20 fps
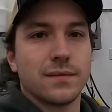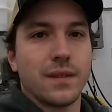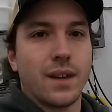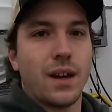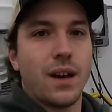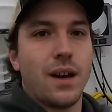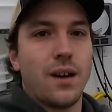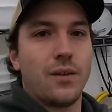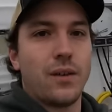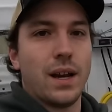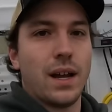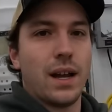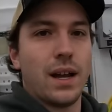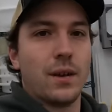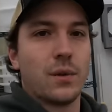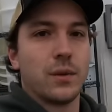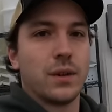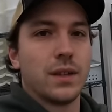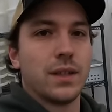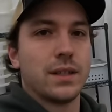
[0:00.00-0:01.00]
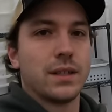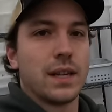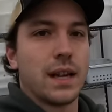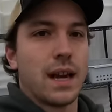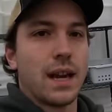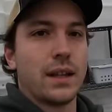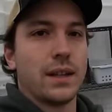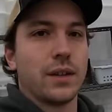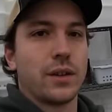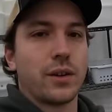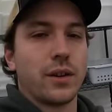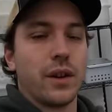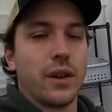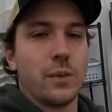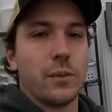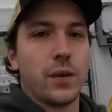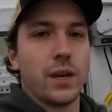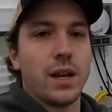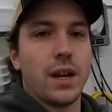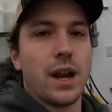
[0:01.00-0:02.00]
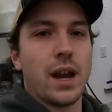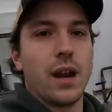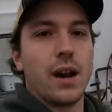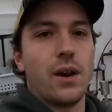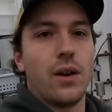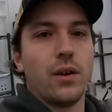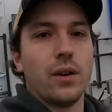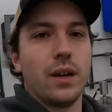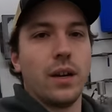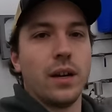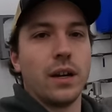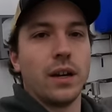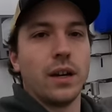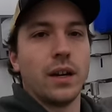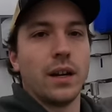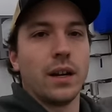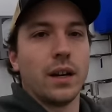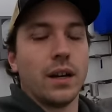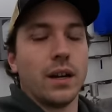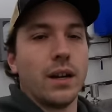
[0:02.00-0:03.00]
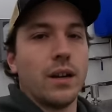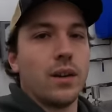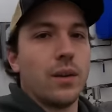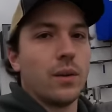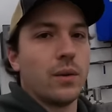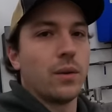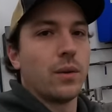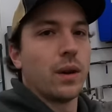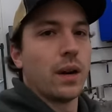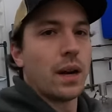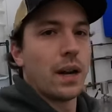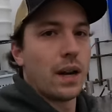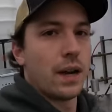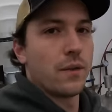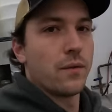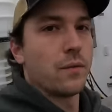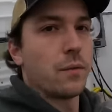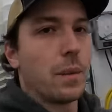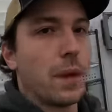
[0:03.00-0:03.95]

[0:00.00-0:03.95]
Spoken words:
All right, we're inside the creamery now here, where I've